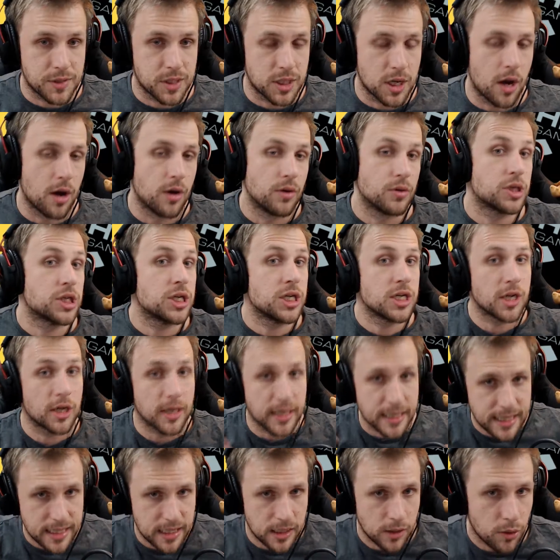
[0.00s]
zones, and you got
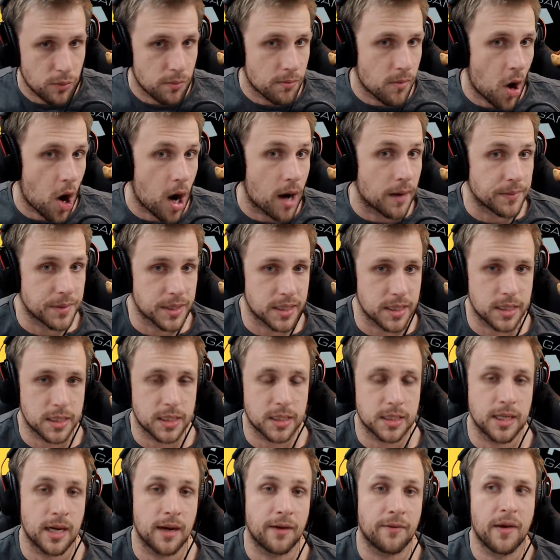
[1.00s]
to kill mobs and
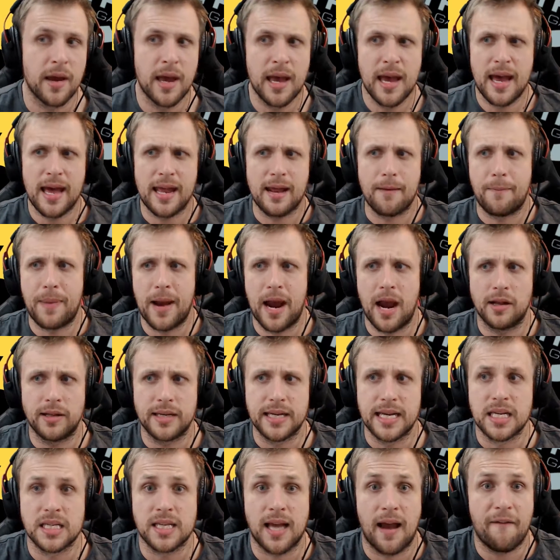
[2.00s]
stuff, and apparently
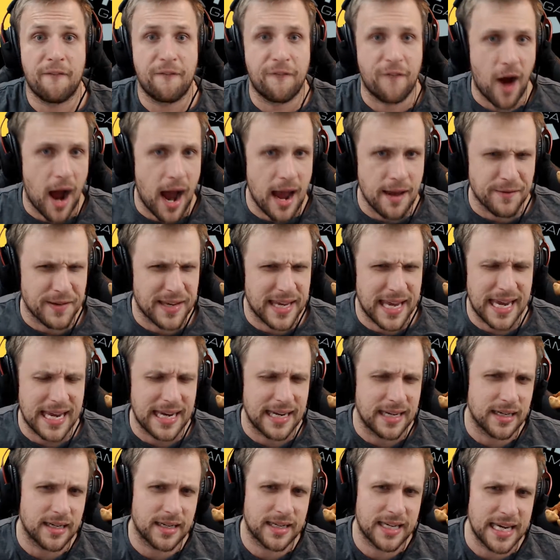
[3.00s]
there's like 5
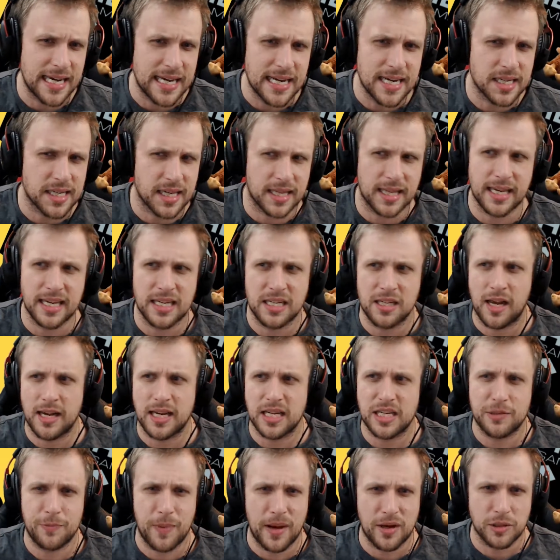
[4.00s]
keys. I think it's like
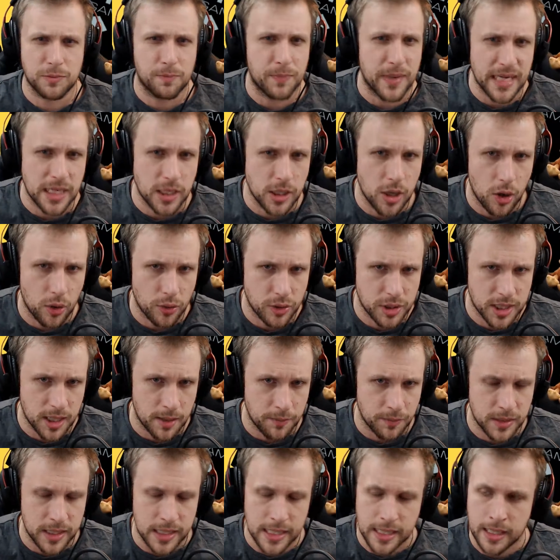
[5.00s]
spells bingo or
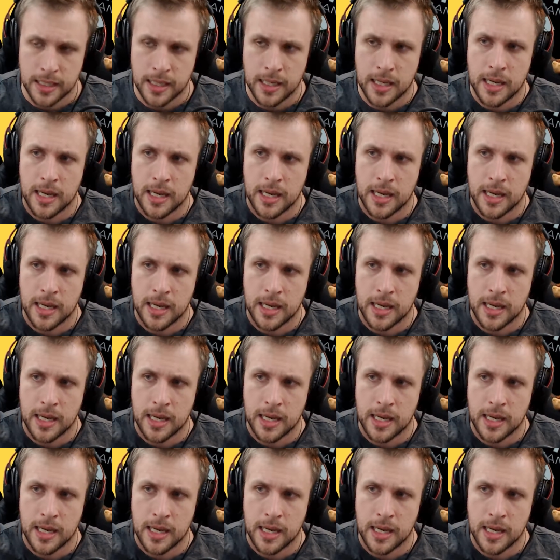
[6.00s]
something.